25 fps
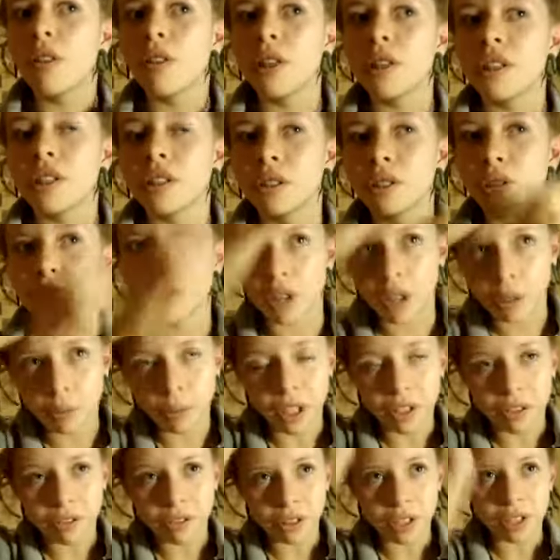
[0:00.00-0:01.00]
I should dread
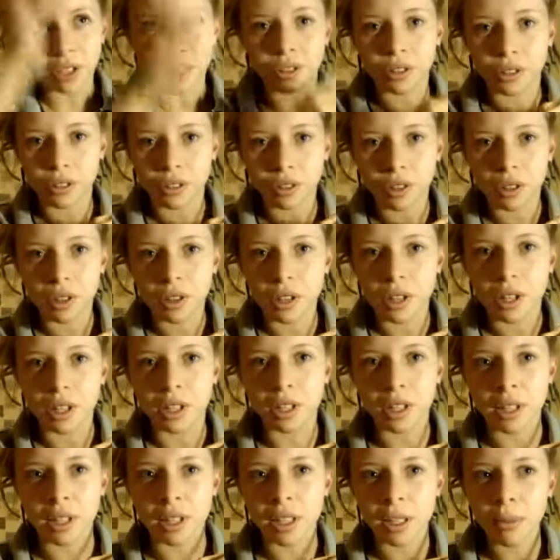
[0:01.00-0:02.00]
my fringe or not,
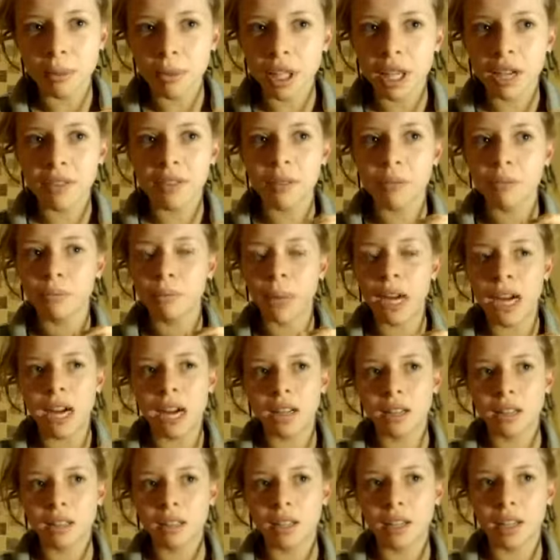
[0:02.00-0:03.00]
because I seem to have it
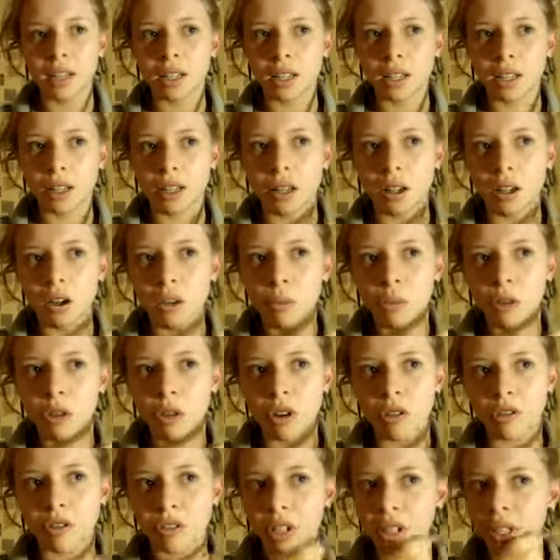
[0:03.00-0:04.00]
back like a lot
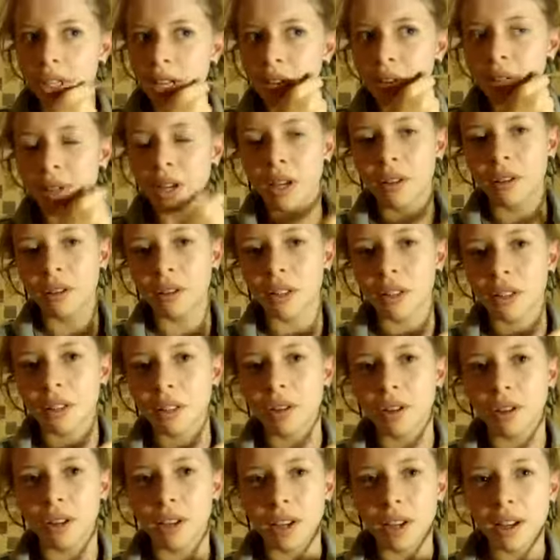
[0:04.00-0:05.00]
more often now that it's
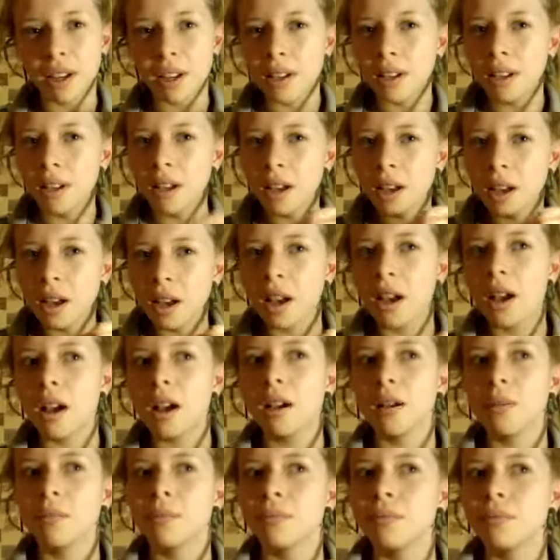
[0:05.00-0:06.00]
longer.
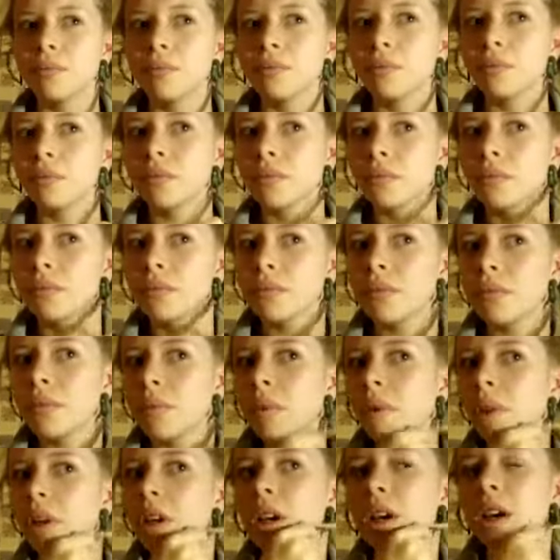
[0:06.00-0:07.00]
And
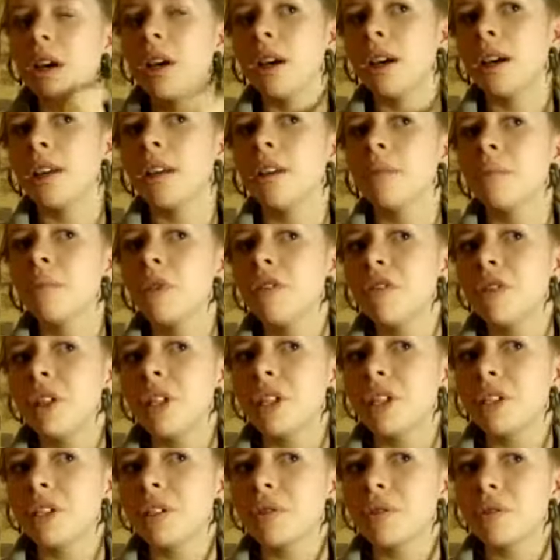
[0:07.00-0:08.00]
I'm not
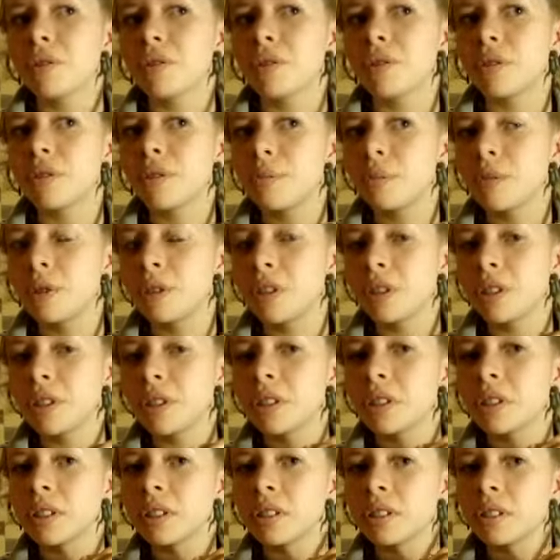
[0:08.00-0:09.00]
really sure what
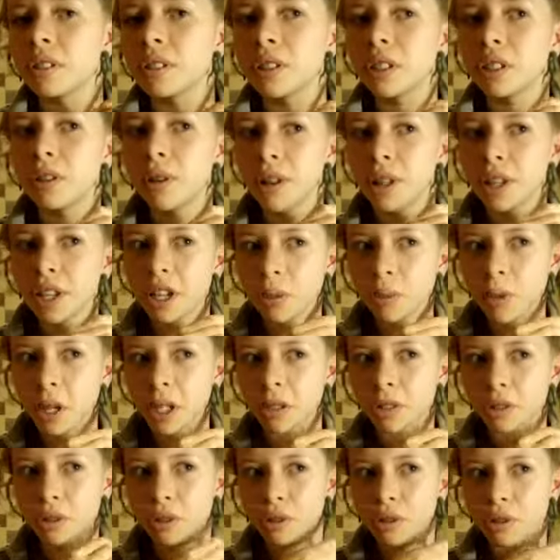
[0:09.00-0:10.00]
to do. I think I
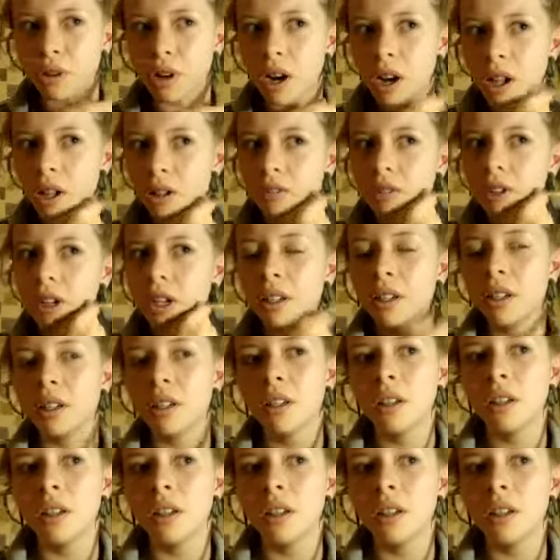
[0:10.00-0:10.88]
might do a trial run